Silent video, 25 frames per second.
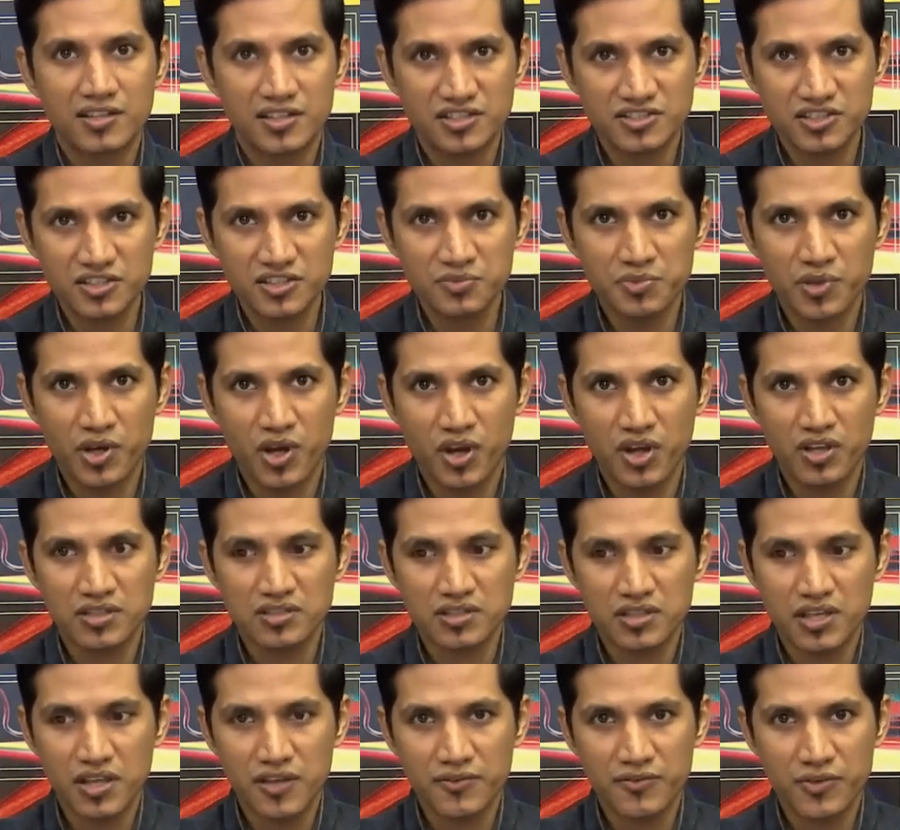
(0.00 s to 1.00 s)
This is
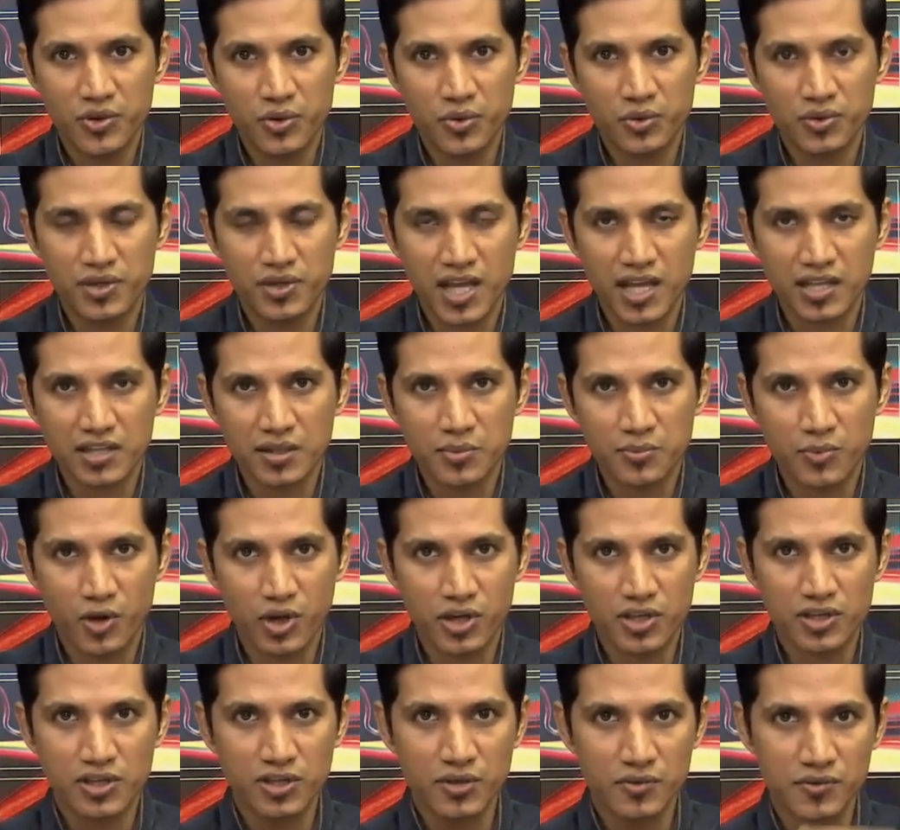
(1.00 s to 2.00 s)
because if you take a
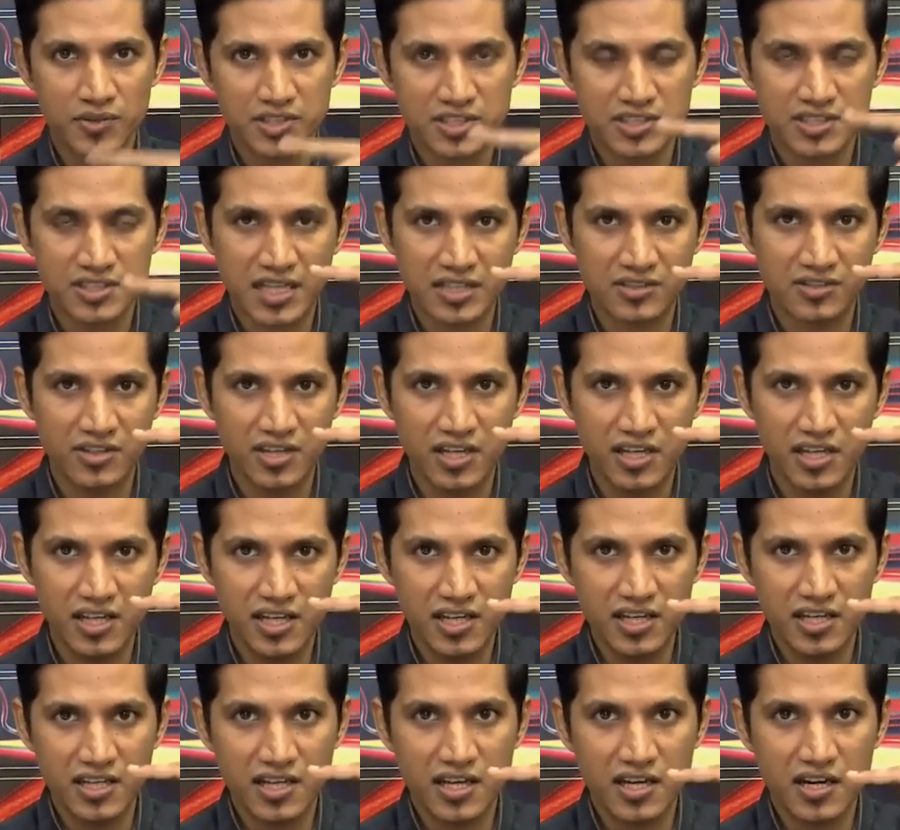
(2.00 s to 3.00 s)
molecule which is actually
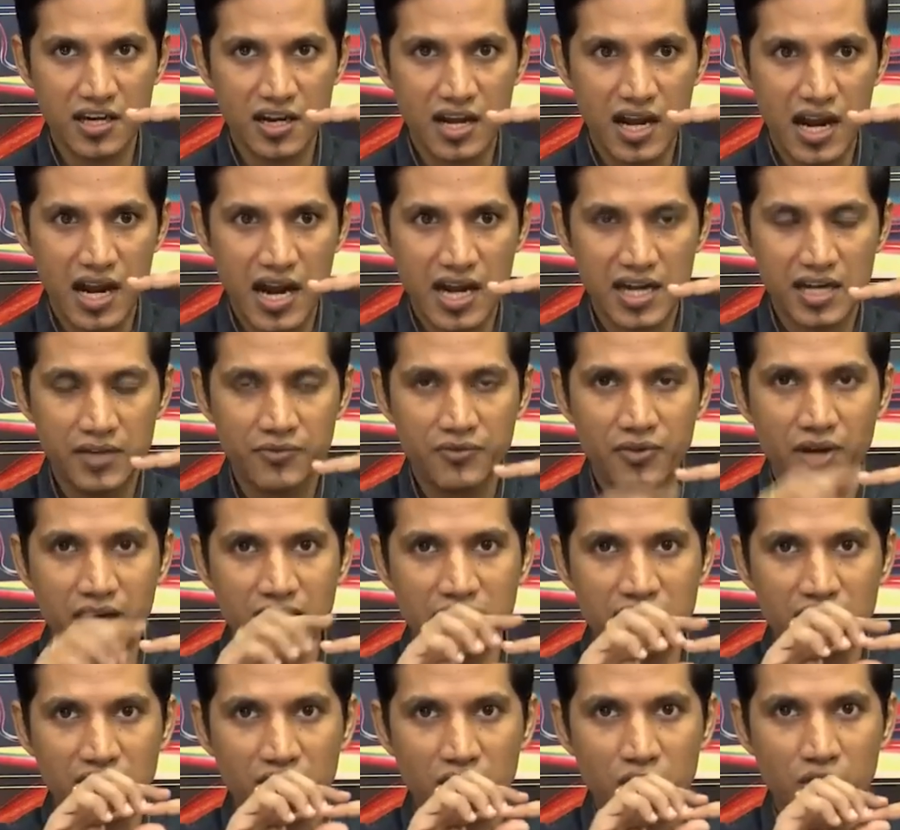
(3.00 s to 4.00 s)
linear, and if you
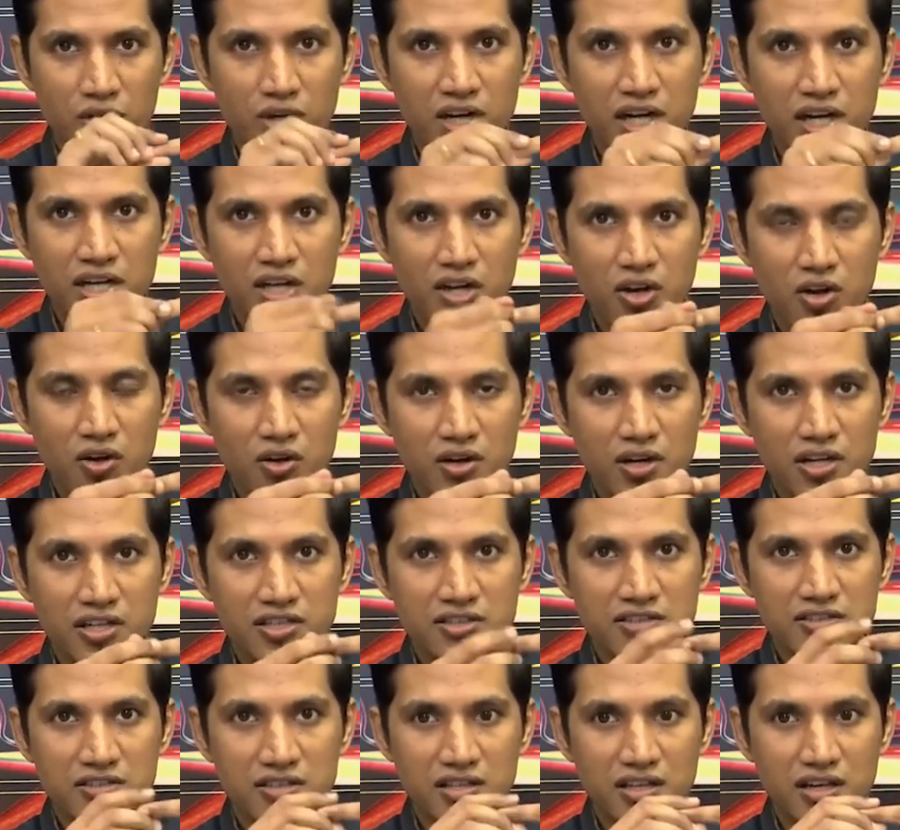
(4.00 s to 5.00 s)
actually rotate along
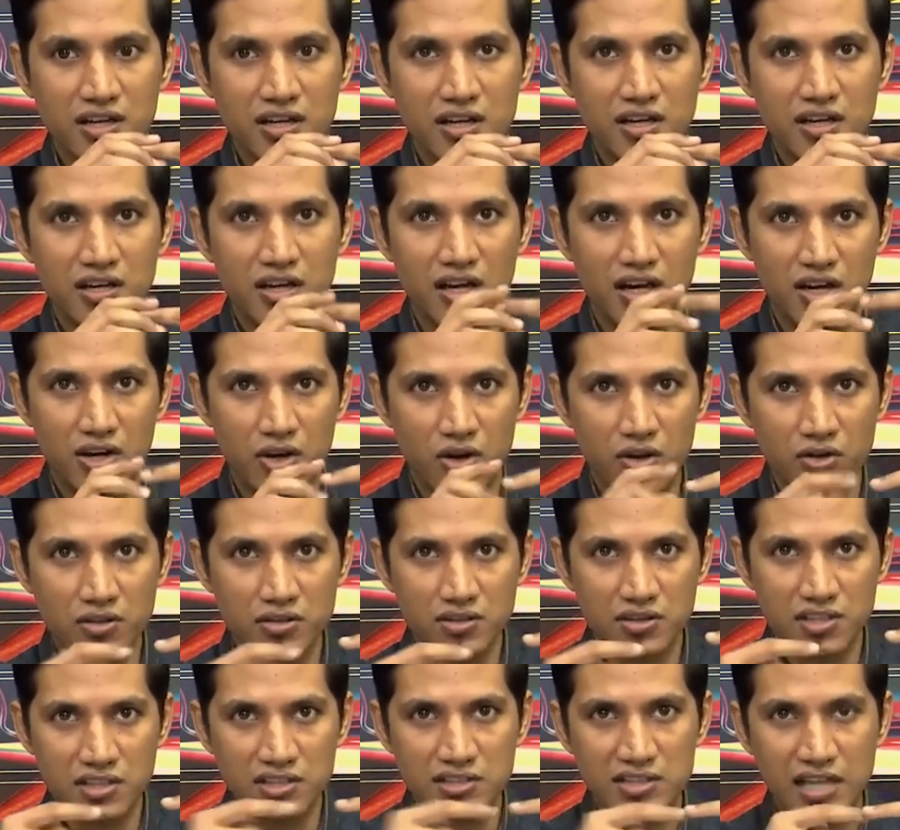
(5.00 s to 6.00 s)
its
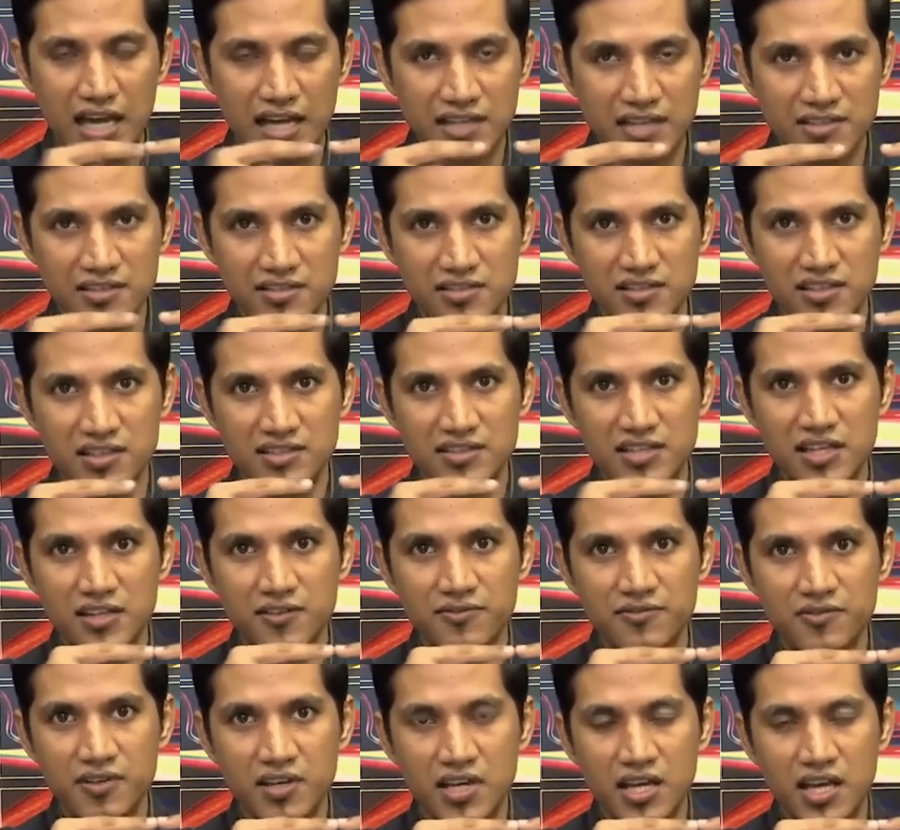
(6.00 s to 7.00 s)
along this axis
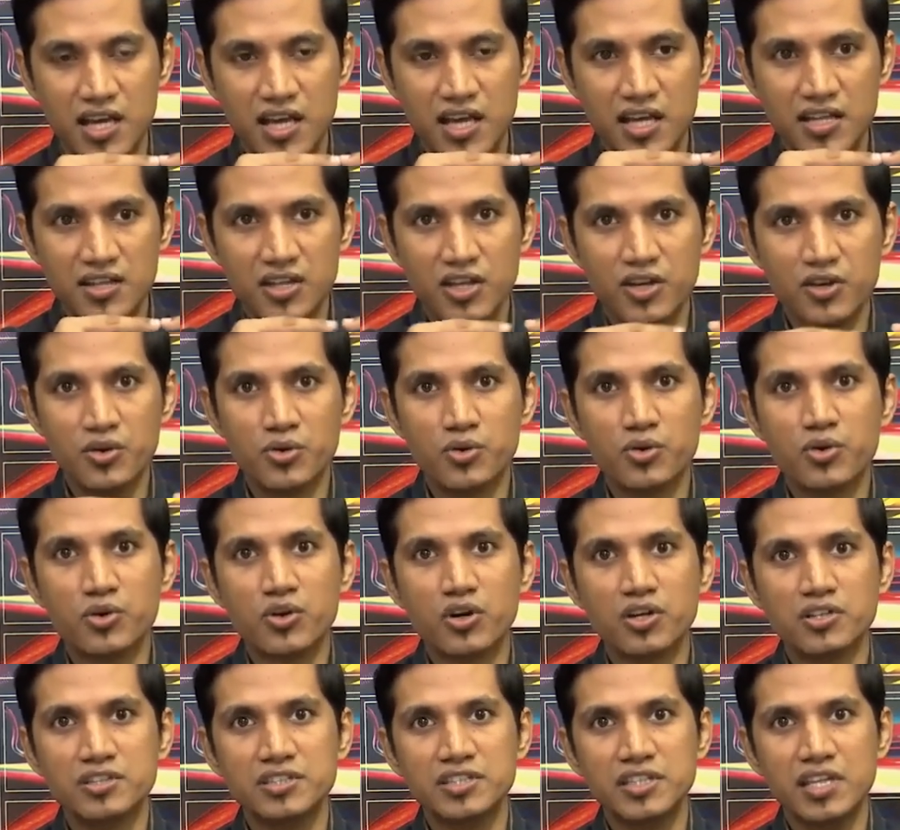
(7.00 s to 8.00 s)
itself, then you do
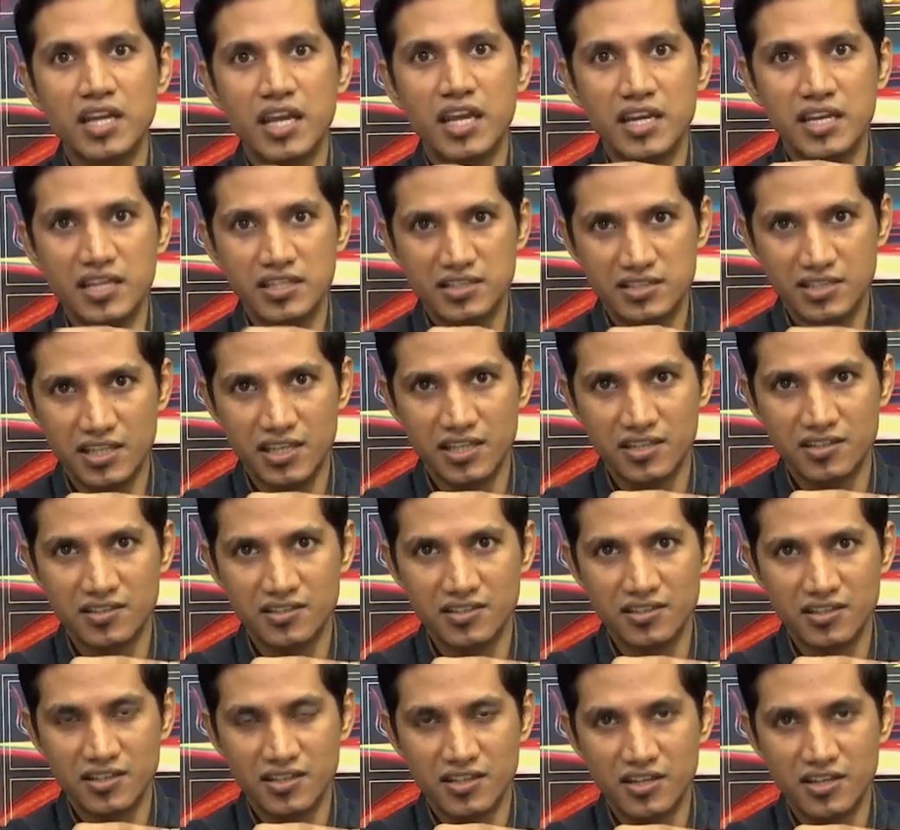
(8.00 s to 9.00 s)
not see any change.